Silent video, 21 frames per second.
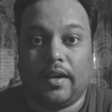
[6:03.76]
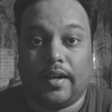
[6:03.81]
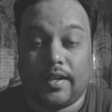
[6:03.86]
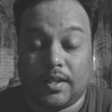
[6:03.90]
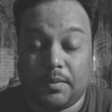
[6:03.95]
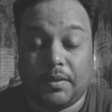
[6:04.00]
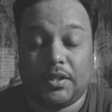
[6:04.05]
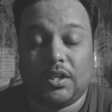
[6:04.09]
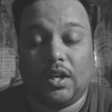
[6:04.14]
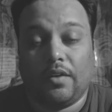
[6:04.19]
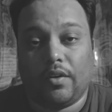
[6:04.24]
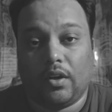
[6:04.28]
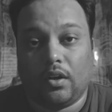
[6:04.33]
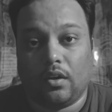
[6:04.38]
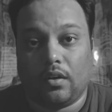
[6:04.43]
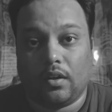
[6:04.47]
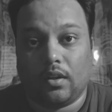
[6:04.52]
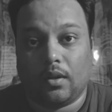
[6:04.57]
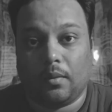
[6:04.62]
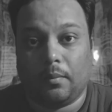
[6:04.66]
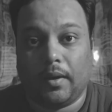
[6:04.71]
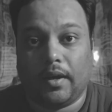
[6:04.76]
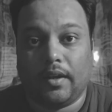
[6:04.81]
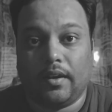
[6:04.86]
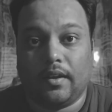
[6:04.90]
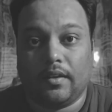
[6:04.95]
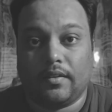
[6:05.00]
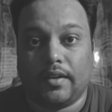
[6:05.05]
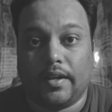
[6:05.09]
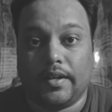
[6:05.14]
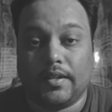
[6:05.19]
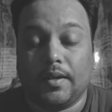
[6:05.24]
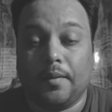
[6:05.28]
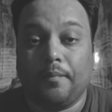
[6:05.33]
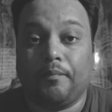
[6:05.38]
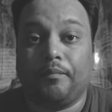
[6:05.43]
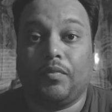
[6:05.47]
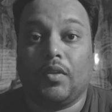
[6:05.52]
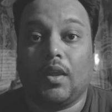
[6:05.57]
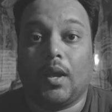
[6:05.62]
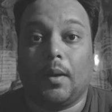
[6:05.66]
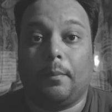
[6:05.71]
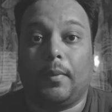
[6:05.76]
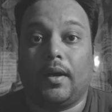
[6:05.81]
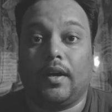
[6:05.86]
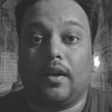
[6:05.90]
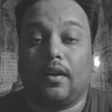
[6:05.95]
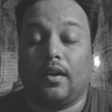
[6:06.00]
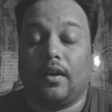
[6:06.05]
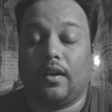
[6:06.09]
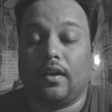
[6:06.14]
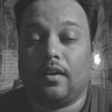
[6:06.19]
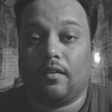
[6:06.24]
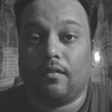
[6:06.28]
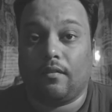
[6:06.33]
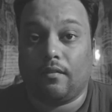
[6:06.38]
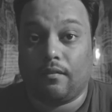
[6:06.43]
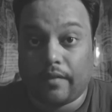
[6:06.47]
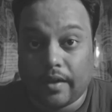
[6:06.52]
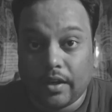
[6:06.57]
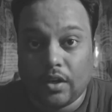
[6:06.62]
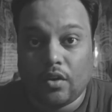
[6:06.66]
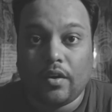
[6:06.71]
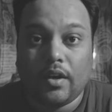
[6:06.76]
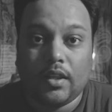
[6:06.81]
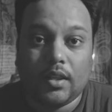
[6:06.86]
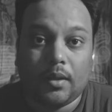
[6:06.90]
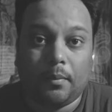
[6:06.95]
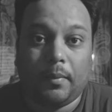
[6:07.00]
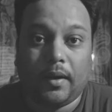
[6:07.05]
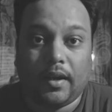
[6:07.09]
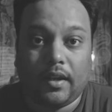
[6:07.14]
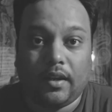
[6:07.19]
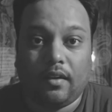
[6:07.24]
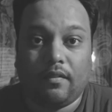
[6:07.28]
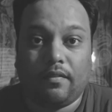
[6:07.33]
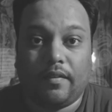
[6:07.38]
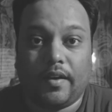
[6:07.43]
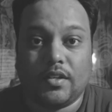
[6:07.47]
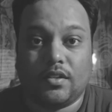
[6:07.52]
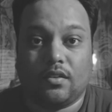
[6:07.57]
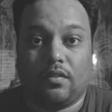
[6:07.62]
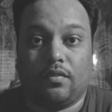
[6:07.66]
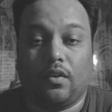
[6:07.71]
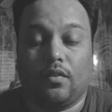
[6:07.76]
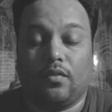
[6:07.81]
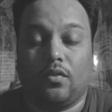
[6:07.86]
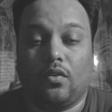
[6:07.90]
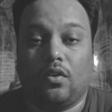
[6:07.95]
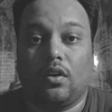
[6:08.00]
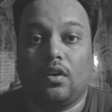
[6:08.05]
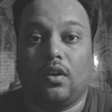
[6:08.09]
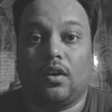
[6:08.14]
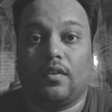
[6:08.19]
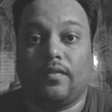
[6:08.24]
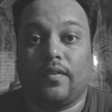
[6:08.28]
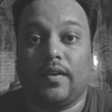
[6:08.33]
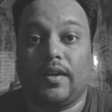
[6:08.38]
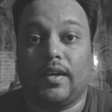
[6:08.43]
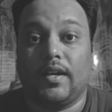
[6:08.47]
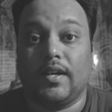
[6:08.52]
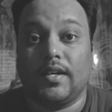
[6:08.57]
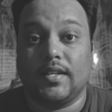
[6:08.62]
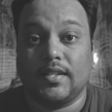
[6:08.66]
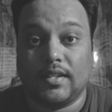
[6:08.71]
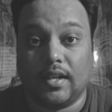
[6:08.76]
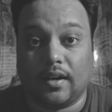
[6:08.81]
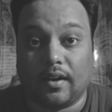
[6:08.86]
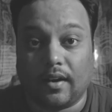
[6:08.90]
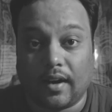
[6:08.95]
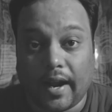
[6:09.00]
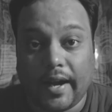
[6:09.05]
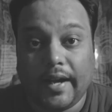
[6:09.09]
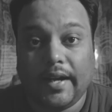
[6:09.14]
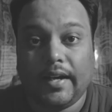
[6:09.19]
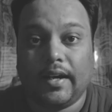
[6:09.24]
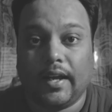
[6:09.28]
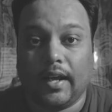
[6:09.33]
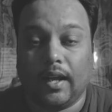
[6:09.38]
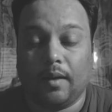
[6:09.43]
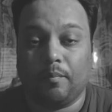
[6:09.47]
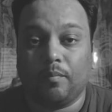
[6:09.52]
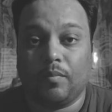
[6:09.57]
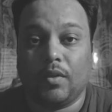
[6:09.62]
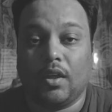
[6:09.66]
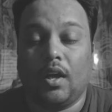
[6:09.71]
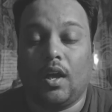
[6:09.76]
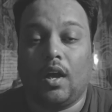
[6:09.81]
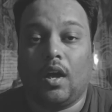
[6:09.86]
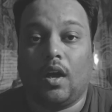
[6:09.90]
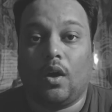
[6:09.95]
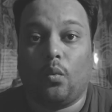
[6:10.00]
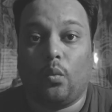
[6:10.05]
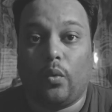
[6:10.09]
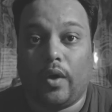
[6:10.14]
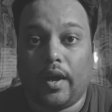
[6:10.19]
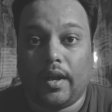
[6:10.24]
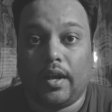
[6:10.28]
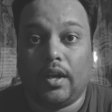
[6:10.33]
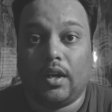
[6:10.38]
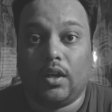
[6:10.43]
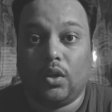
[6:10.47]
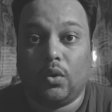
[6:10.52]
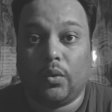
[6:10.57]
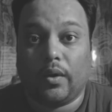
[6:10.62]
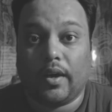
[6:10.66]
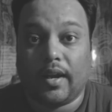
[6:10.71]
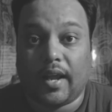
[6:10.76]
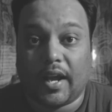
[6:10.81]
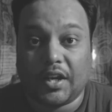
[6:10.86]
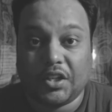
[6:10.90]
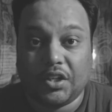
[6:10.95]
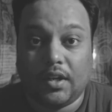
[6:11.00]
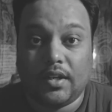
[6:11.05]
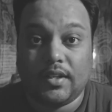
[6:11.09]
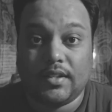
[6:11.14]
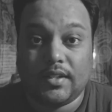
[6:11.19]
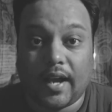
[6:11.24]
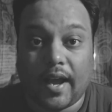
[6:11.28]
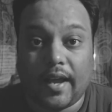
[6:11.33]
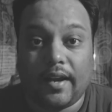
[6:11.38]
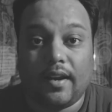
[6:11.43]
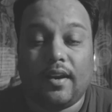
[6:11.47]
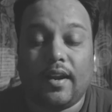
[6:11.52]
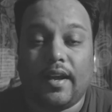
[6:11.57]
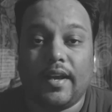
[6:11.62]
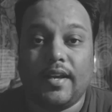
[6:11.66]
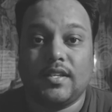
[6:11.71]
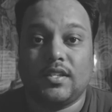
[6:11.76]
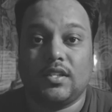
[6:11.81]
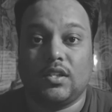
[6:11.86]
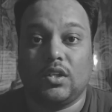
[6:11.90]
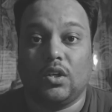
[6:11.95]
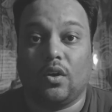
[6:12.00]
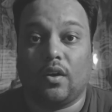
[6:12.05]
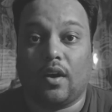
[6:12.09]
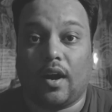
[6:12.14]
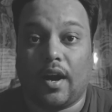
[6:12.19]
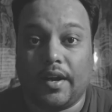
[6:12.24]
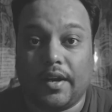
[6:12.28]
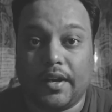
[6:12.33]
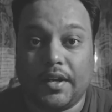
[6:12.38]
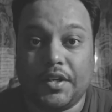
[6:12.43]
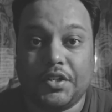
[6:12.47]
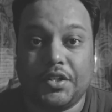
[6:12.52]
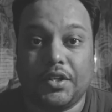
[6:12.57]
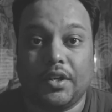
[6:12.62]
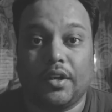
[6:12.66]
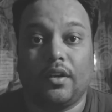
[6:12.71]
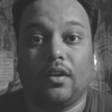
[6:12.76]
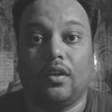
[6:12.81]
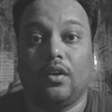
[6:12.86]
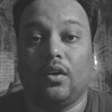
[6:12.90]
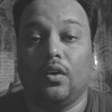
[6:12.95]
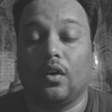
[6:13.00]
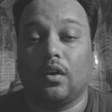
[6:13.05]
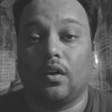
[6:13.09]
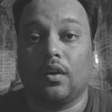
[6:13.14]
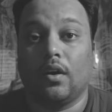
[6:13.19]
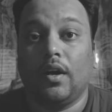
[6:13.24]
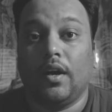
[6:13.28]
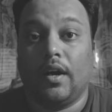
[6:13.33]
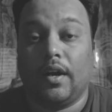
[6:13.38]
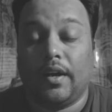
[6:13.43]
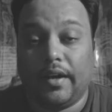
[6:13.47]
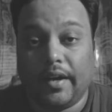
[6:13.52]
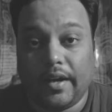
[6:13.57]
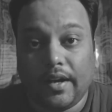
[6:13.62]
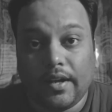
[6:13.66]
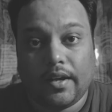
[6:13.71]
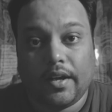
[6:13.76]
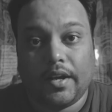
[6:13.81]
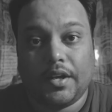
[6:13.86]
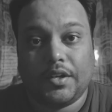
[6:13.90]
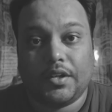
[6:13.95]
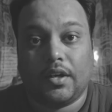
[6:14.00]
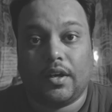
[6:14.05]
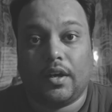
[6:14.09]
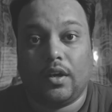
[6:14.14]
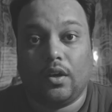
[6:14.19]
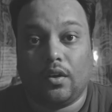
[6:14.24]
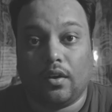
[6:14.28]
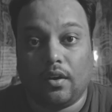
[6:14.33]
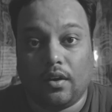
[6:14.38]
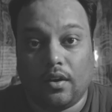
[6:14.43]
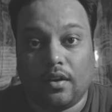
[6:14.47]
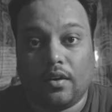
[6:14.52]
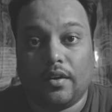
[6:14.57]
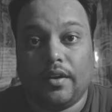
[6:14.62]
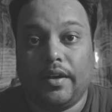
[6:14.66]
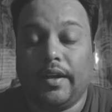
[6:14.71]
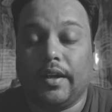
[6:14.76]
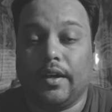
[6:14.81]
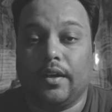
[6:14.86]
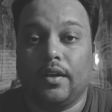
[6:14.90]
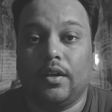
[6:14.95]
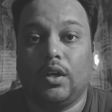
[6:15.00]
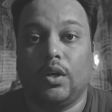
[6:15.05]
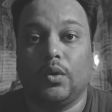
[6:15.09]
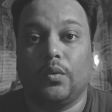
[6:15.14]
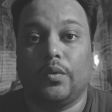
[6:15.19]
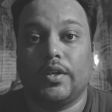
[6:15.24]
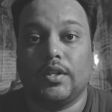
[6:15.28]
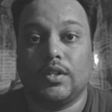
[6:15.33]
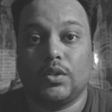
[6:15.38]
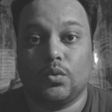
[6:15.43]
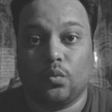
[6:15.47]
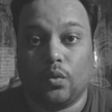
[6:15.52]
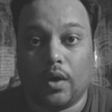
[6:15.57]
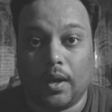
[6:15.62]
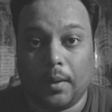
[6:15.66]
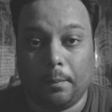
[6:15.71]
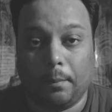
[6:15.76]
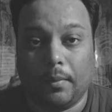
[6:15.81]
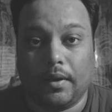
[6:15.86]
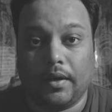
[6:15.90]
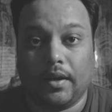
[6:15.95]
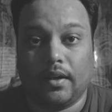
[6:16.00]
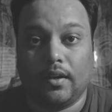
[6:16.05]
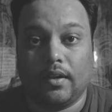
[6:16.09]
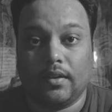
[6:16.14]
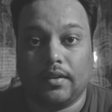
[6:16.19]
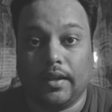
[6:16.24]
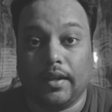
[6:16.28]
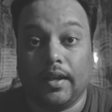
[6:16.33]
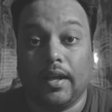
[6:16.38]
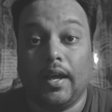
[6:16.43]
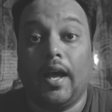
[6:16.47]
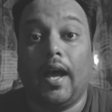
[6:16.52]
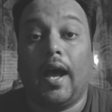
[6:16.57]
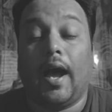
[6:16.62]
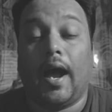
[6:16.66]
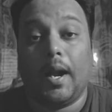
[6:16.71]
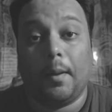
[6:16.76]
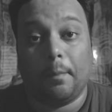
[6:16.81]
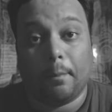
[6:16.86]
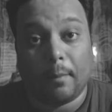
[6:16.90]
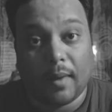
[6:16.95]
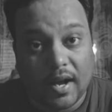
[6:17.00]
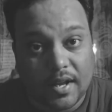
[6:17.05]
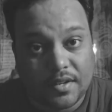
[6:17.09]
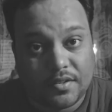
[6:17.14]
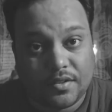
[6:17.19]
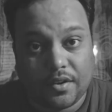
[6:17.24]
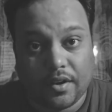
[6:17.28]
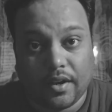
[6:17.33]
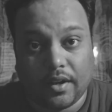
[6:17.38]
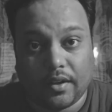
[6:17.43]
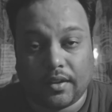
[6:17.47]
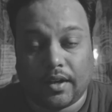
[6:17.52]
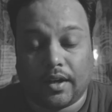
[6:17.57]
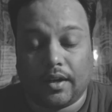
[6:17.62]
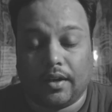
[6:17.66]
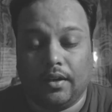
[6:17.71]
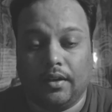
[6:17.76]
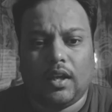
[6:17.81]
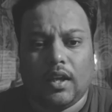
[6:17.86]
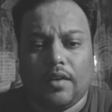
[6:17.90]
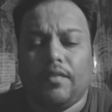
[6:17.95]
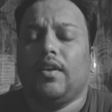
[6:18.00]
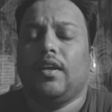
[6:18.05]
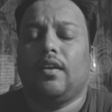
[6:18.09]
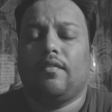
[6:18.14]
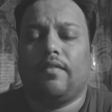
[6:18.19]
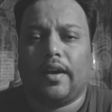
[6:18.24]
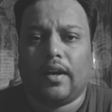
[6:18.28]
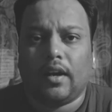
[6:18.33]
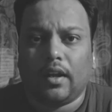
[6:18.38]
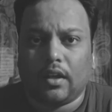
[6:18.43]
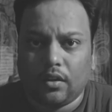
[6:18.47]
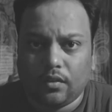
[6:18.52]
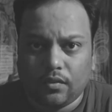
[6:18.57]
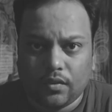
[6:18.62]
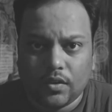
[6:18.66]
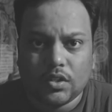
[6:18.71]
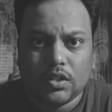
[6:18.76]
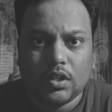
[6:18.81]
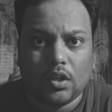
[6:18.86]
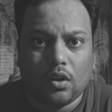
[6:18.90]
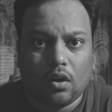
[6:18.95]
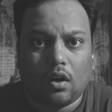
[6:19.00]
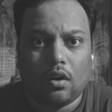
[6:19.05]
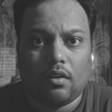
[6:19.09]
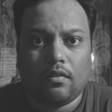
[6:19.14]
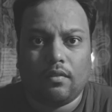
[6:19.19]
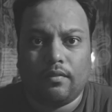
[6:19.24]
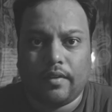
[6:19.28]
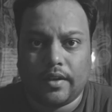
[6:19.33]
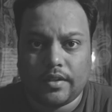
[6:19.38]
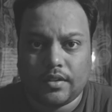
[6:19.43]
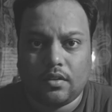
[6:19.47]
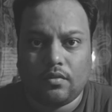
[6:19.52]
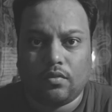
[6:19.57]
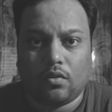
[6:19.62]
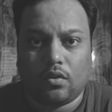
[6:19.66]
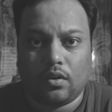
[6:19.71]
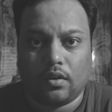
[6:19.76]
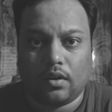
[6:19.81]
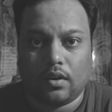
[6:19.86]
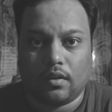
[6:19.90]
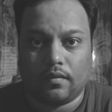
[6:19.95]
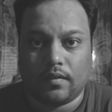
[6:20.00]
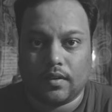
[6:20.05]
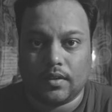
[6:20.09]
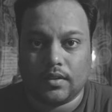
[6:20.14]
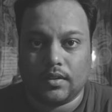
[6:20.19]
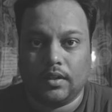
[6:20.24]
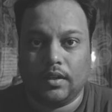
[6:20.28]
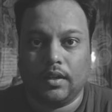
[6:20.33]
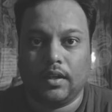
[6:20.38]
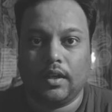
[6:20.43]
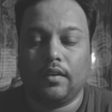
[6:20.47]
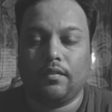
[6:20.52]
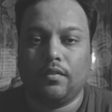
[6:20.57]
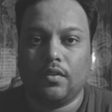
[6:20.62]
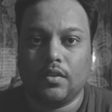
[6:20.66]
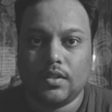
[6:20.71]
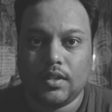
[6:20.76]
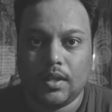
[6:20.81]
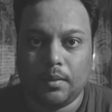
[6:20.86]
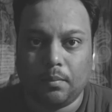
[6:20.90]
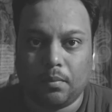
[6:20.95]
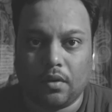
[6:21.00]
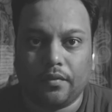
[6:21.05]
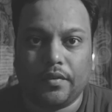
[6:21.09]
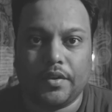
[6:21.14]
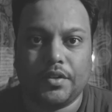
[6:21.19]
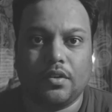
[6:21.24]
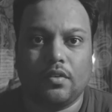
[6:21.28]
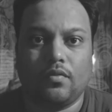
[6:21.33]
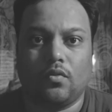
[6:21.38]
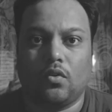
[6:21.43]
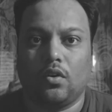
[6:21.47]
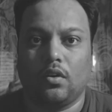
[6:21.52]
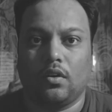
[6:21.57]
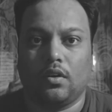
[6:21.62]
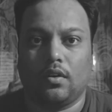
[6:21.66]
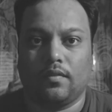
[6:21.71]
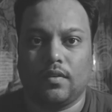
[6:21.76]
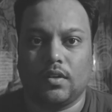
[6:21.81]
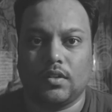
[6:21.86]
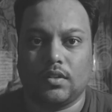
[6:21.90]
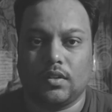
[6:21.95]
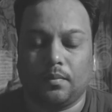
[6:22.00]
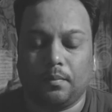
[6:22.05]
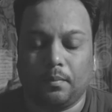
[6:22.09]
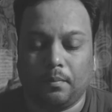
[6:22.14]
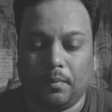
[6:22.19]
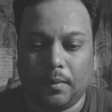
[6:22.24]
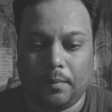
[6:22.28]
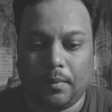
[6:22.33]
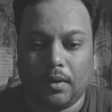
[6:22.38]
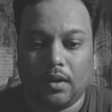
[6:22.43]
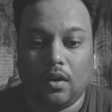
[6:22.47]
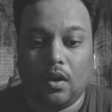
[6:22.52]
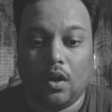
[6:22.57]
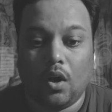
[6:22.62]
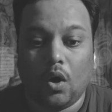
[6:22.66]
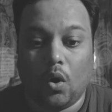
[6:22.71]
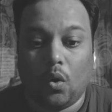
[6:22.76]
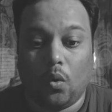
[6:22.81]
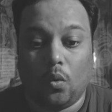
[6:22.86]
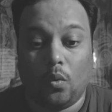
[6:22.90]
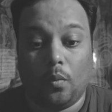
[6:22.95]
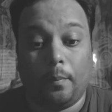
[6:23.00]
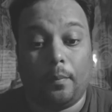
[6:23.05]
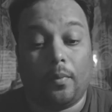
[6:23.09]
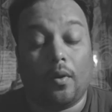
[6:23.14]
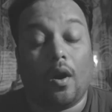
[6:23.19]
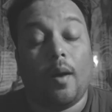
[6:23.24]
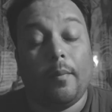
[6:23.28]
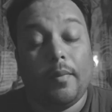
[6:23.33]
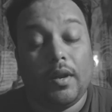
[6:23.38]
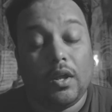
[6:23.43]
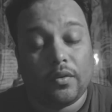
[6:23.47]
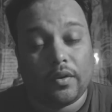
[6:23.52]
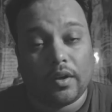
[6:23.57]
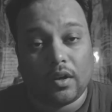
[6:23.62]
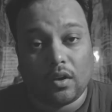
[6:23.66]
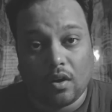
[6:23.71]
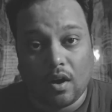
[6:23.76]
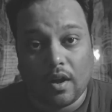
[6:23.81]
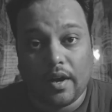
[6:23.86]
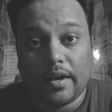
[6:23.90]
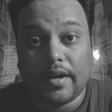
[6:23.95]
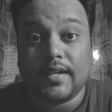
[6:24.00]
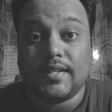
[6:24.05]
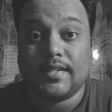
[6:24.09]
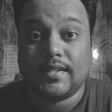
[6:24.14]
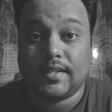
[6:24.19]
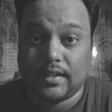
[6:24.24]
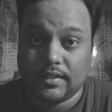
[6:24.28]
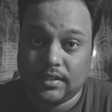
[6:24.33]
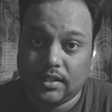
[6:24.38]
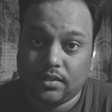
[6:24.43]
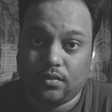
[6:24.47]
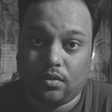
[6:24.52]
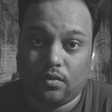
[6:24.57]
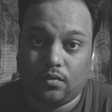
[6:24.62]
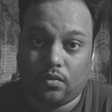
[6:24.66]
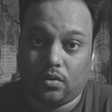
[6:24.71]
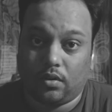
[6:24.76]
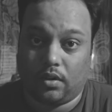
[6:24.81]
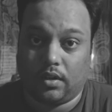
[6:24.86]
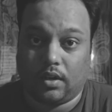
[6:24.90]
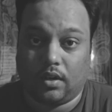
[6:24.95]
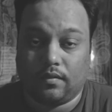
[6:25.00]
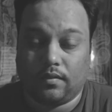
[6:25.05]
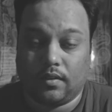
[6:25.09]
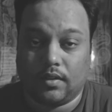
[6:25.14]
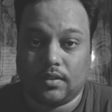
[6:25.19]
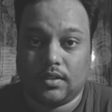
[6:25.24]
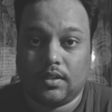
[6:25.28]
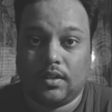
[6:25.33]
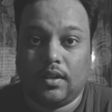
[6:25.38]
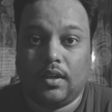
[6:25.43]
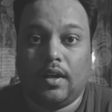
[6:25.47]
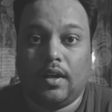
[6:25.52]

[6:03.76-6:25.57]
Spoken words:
especially when you're in the beginning stage. But when you're in the beginning phase of your photography is the right time wherein you can actually channelize your attention, your dedication, and your learning towards one particular thing and mastering that. Even in fact, like if you see a lot of Western photographers, if you see professional photographers or people who probably you can call it as successful photographers,